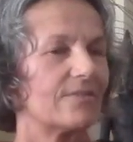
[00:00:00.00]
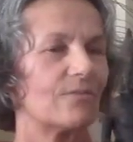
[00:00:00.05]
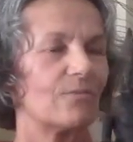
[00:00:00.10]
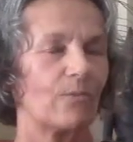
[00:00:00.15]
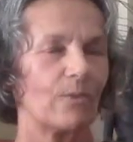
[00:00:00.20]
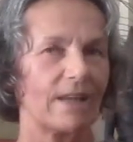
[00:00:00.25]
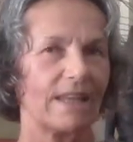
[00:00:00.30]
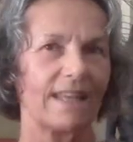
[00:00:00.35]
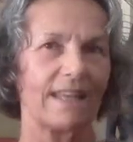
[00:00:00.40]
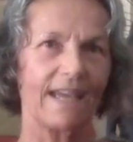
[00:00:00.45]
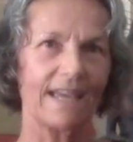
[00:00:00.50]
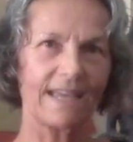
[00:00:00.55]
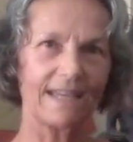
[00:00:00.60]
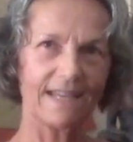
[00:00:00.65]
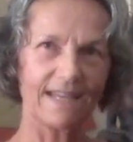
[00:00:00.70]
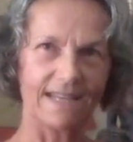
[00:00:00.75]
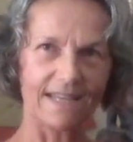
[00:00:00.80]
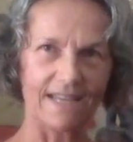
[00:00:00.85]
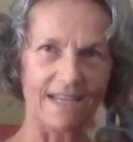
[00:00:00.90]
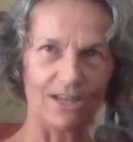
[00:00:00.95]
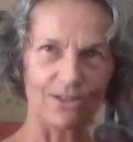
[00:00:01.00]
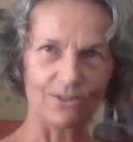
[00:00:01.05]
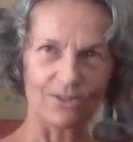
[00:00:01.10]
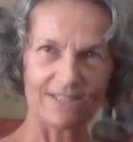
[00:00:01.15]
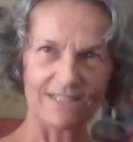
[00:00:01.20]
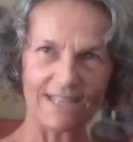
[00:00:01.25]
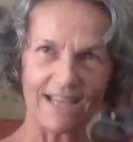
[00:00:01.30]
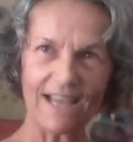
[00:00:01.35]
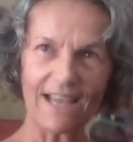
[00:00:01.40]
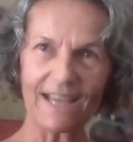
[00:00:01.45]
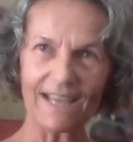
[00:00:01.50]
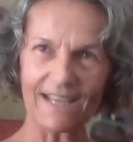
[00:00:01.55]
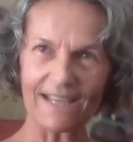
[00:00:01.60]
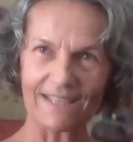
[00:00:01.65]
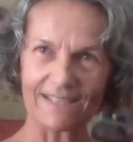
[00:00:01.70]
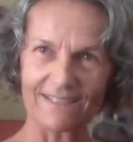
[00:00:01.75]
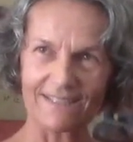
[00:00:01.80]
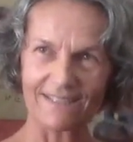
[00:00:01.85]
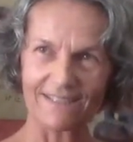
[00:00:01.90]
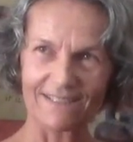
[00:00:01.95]
When I got
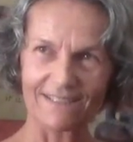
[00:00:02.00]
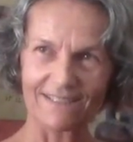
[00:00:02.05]
outside,